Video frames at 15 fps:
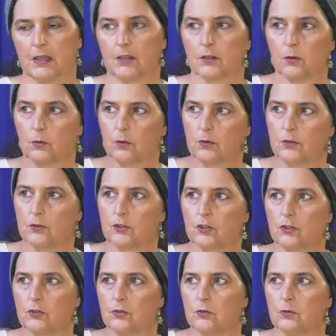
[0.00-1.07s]
In order
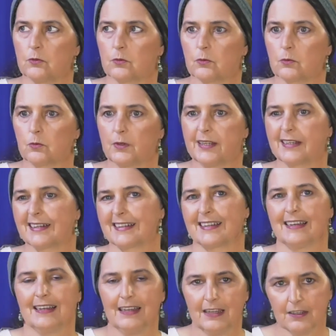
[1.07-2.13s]
to wreak
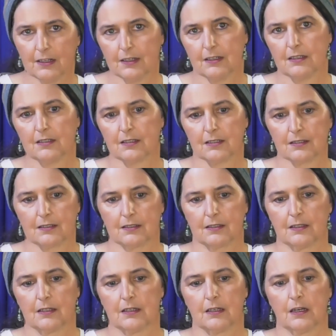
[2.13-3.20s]
chaos
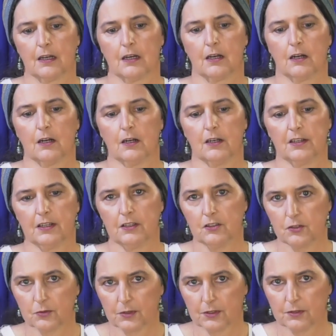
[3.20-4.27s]
on
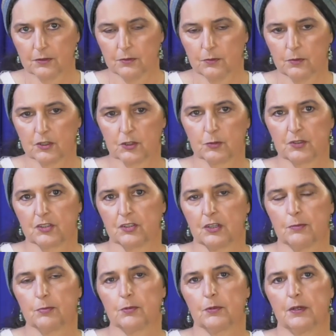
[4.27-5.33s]
Israel, which was
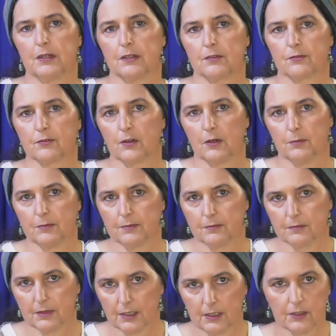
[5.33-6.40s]
separated from
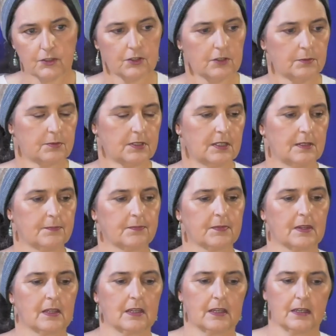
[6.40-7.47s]
Egypt,
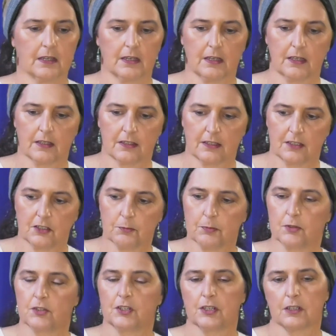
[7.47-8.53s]
this
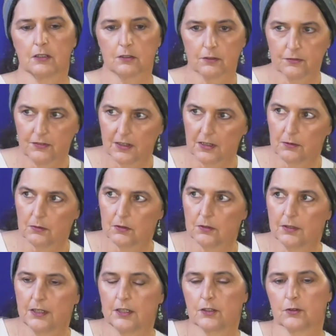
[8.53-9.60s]
particular
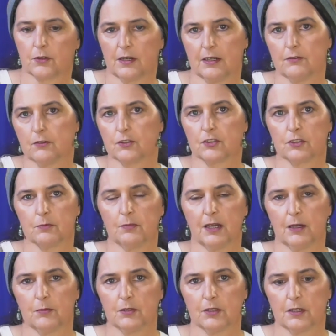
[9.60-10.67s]
Pharaoh, he travels to
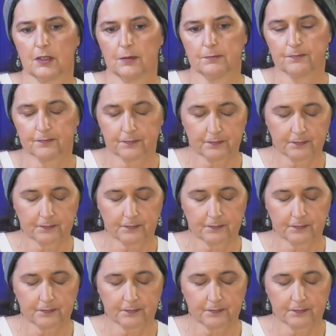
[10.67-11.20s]
Babylon